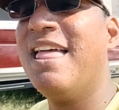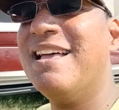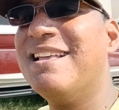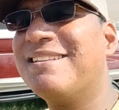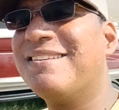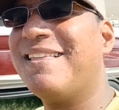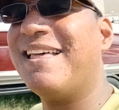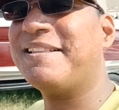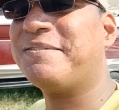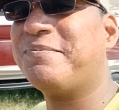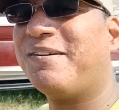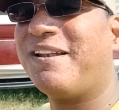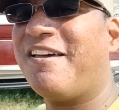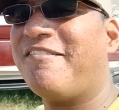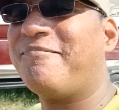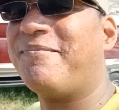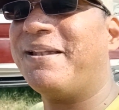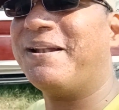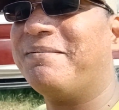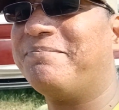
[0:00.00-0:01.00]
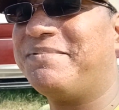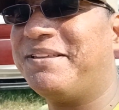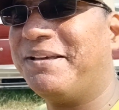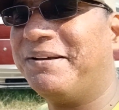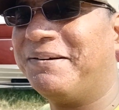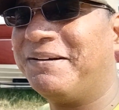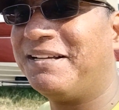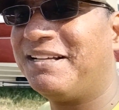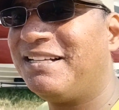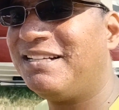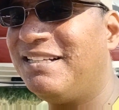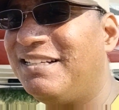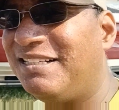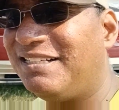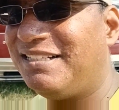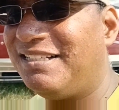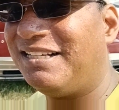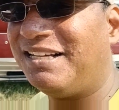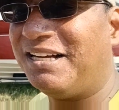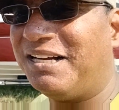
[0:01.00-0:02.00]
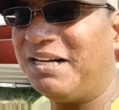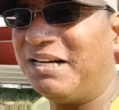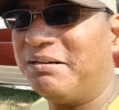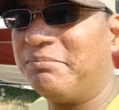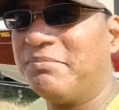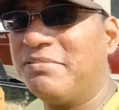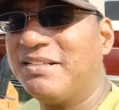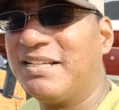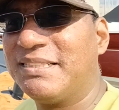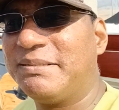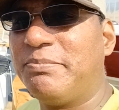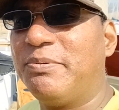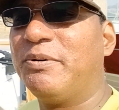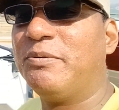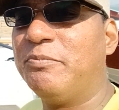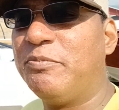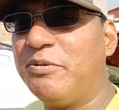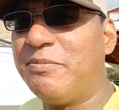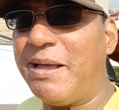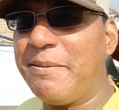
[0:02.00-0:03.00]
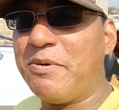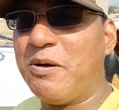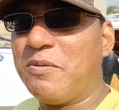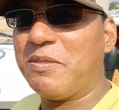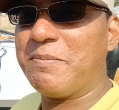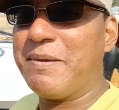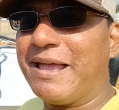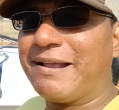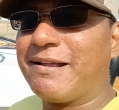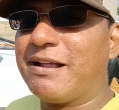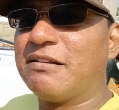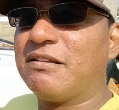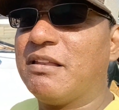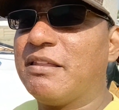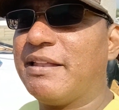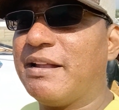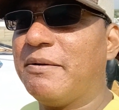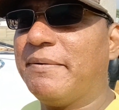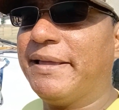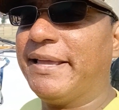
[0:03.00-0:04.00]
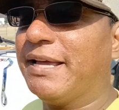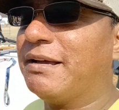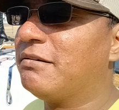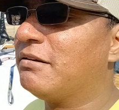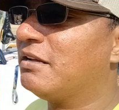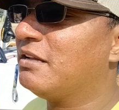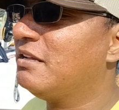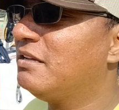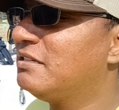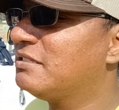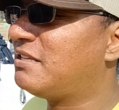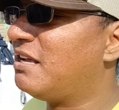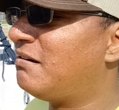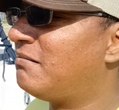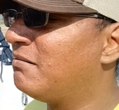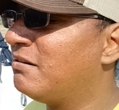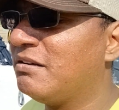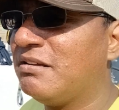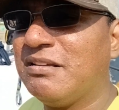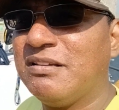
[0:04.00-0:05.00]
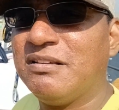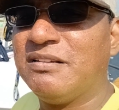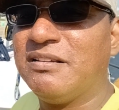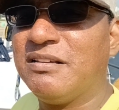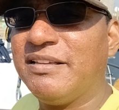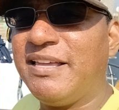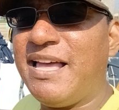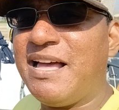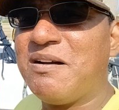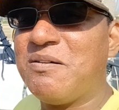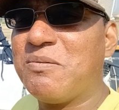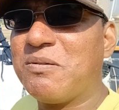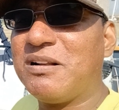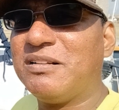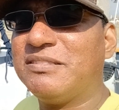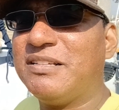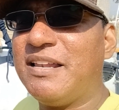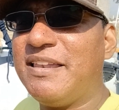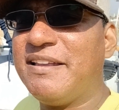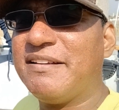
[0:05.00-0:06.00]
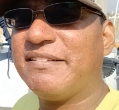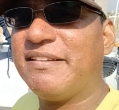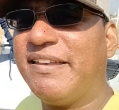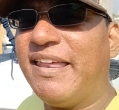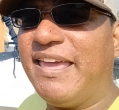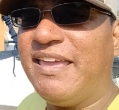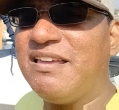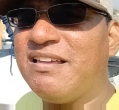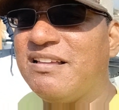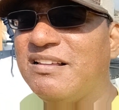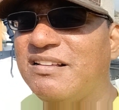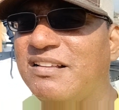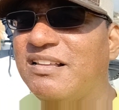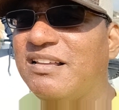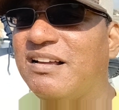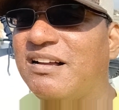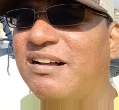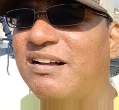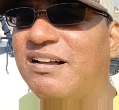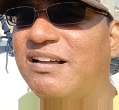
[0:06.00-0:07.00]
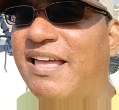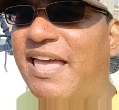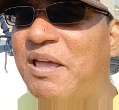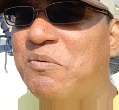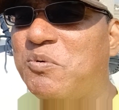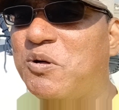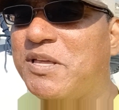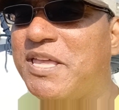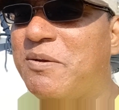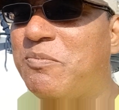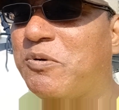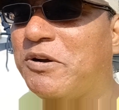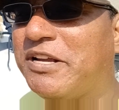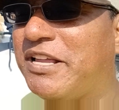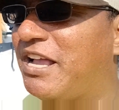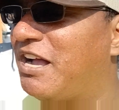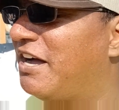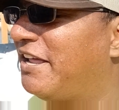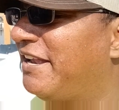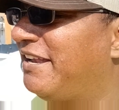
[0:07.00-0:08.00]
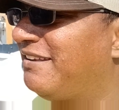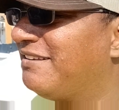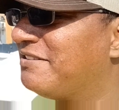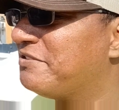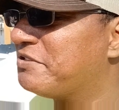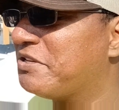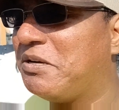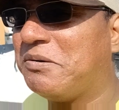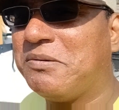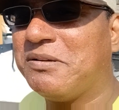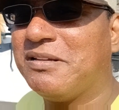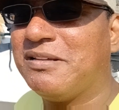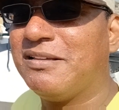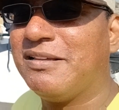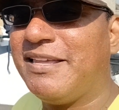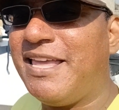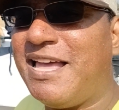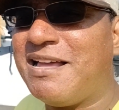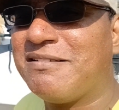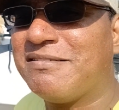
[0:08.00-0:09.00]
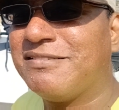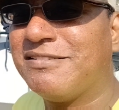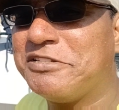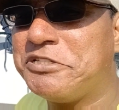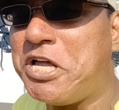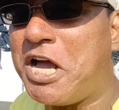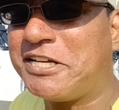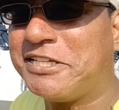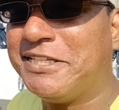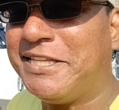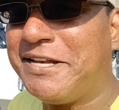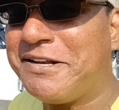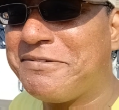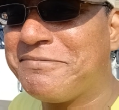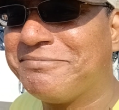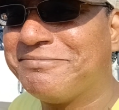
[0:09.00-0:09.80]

So that's what I've been up to. Pull my boat in the background. There we go. So, yeah, we're all done here today. And we'll keep working on it. So, yeah, talk to you later.